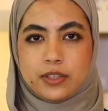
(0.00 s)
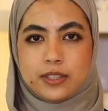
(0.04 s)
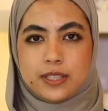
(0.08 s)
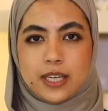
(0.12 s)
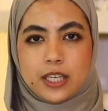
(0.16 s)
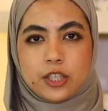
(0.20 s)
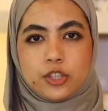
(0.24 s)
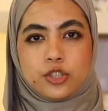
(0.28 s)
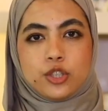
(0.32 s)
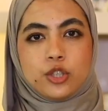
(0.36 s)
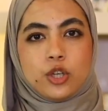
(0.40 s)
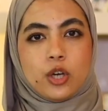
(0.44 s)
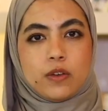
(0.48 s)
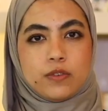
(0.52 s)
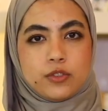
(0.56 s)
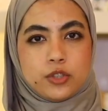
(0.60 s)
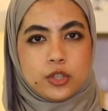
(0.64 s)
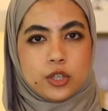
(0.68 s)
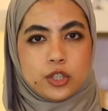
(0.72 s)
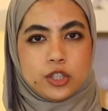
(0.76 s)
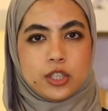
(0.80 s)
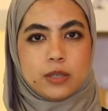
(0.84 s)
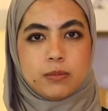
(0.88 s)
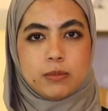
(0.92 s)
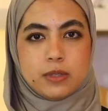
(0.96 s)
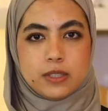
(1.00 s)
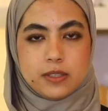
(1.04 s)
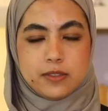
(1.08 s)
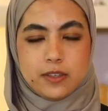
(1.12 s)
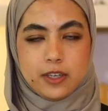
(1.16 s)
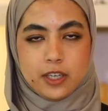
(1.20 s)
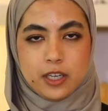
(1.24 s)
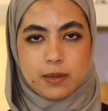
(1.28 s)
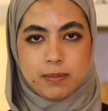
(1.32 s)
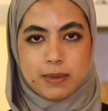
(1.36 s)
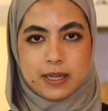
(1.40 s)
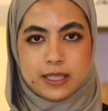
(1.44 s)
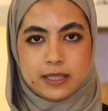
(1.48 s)
reduction of sodium is
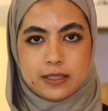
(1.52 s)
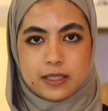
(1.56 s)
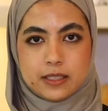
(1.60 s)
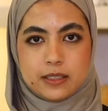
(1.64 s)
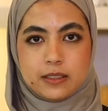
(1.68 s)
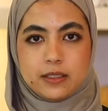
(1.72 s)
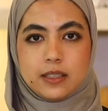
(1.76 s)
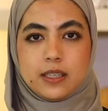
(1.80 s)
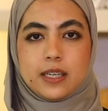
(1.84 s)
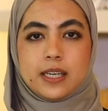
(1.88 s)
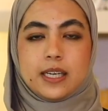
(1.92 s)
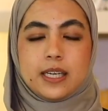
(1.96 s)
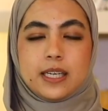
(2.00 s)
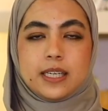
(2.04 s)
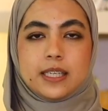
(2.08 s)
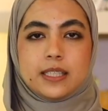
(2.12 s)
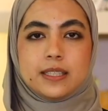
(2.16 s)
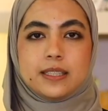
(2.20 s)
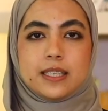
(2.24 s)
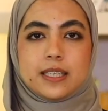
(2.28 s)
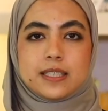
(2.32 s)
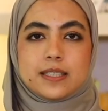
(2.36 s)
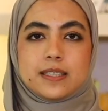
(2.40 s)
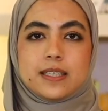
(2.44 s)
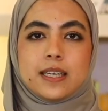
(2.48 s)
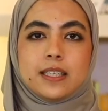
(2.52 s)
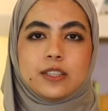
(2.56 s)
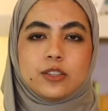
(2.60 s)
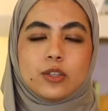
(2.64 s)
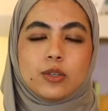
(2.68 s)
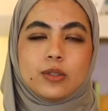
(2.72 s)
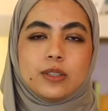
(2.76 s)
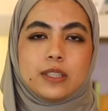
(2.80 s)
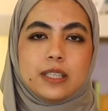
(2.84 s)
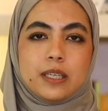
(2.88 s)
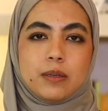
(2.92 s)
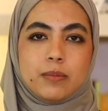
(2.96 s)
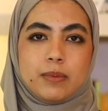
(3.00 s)
recommended, it does not
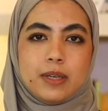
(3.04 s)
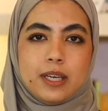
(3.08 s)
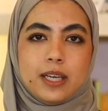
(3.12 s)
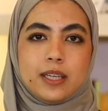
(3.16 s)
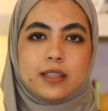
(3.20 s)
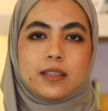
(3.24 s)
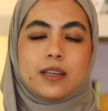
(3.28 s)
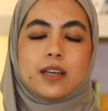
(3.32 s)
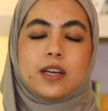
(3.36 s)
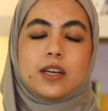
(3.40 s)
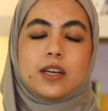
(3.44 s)
only mean